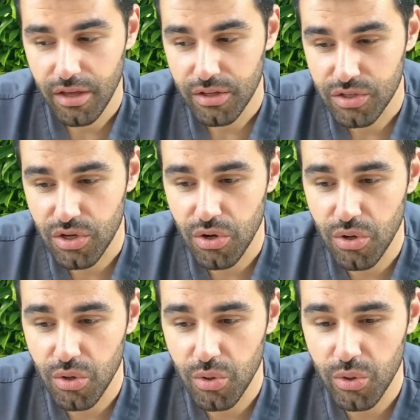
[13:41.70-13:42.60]

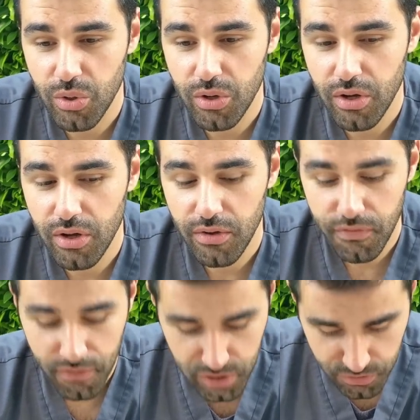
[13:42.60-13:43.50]
So,
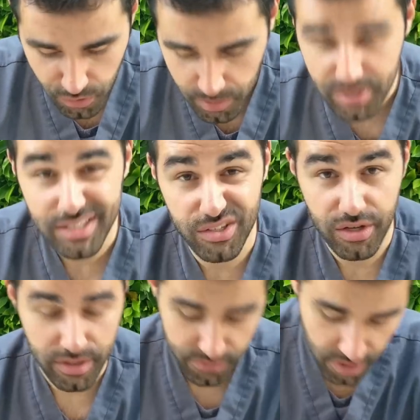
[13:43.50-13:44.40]
first and foremost, let's look
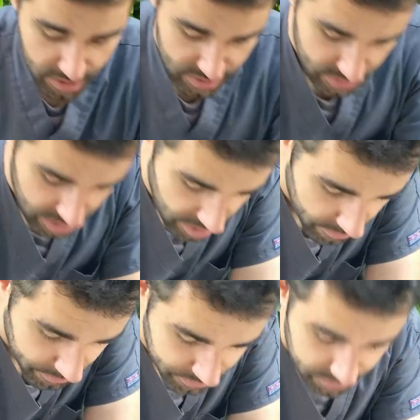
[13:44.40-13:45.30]
at the Floss.
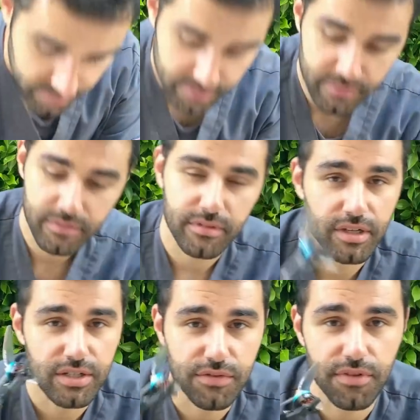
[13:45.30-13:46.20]

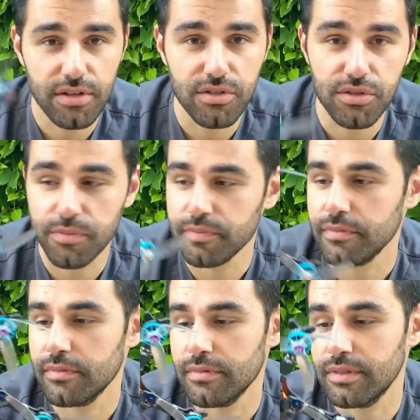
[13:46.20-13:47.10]
Here's the Floss 2.
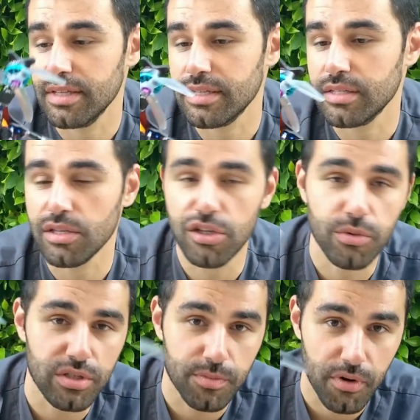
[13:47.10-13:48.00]
This is the
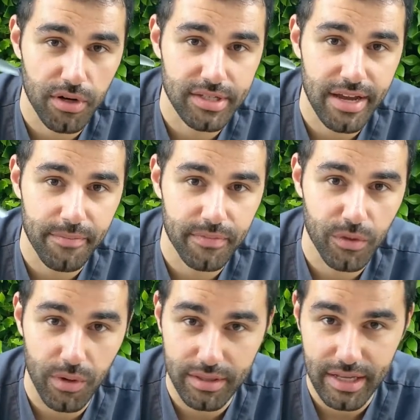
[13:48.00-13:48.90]
newest prototype, the
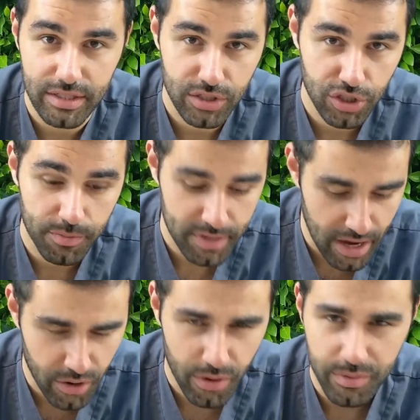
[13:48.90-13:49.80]
one that's shipped
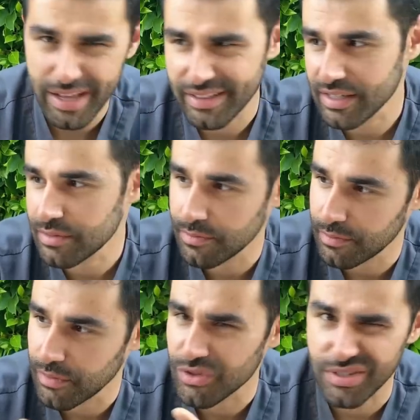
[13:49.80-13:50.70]
out, or at least
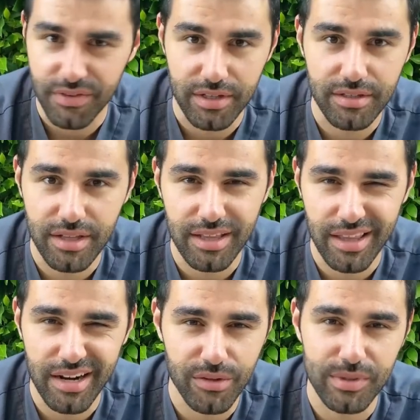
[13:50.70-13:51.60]
most of it. A
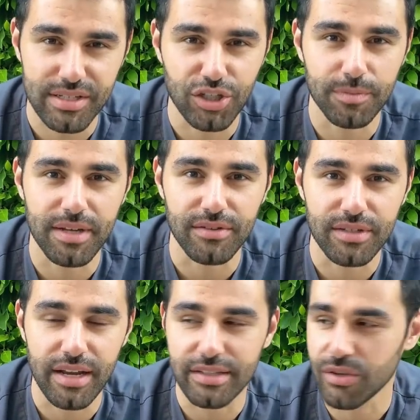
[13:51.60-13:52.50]
lot of the ones that shipped out
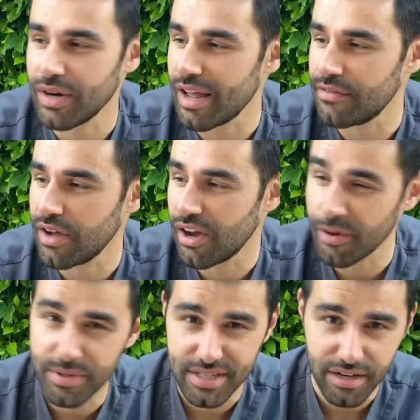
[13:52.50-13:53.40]
today don't have
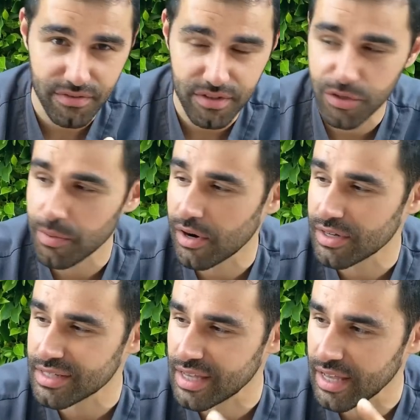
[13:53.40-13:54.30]
100% of the new
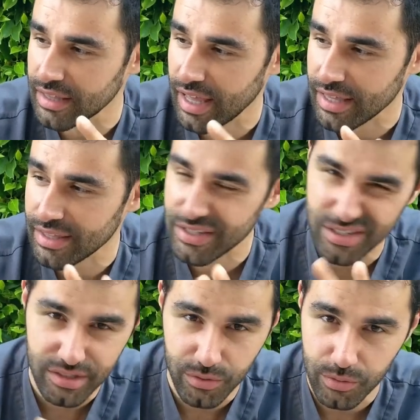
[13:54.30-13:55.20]
parts, and things are a
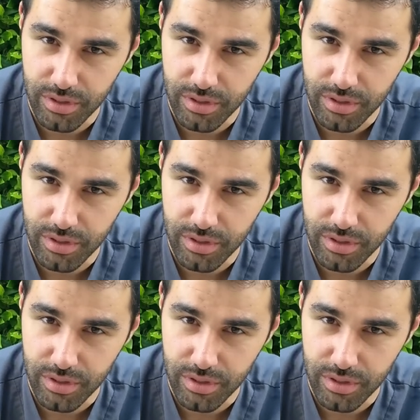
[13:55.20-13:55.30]
little